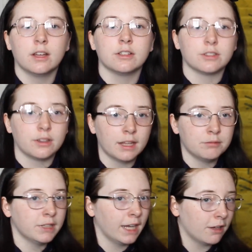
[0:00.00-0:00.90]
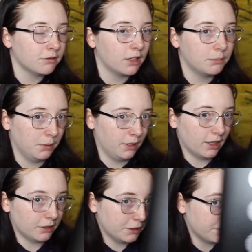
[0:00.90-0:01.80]
So then we have
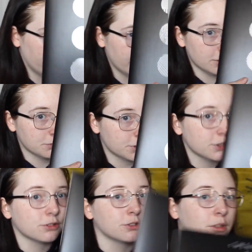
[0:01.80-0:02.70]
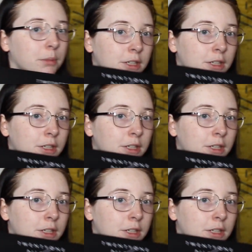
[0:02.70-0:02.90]
Blurry Face, which is also by